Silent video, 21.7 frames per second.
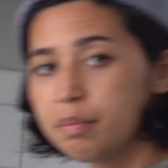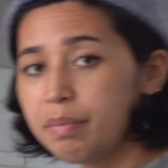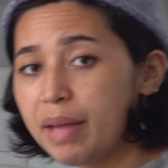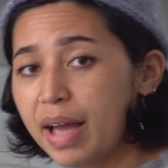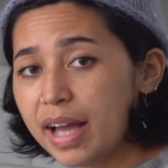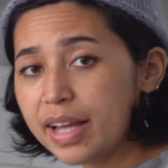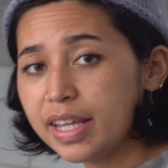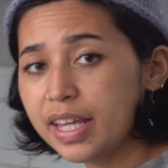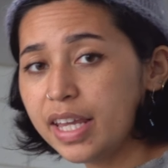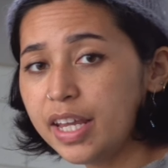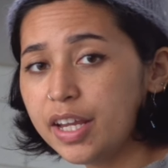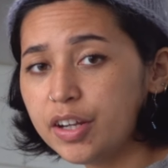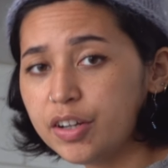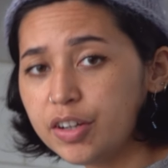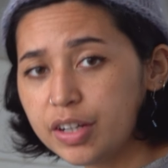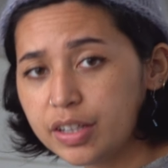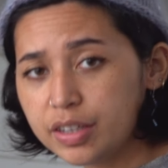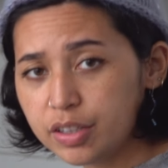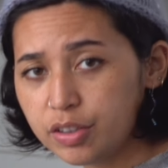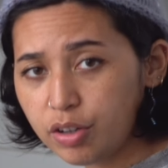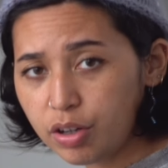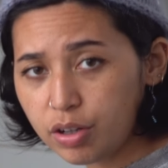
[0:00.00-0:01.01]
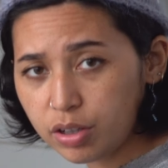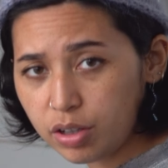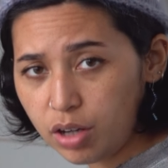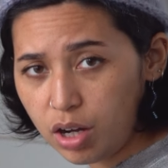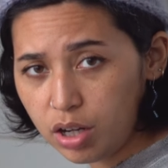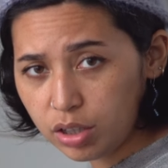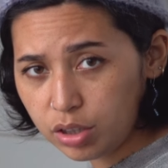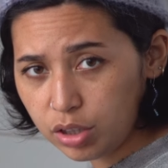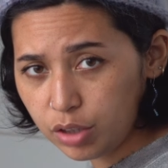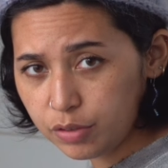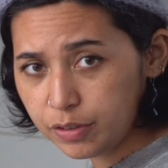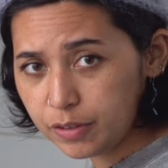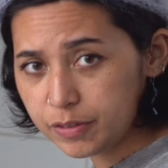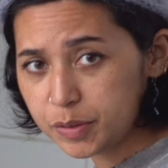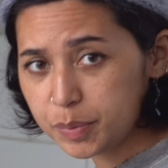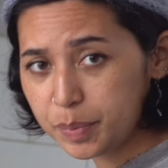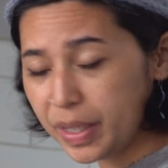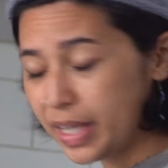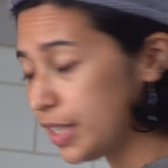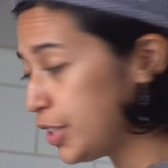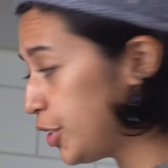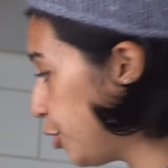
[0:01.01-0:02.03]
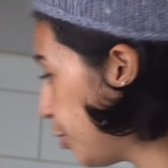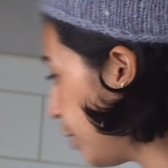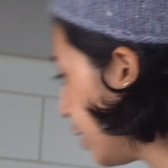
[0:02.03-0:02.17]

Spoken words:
Back here in the dark enclave of space, you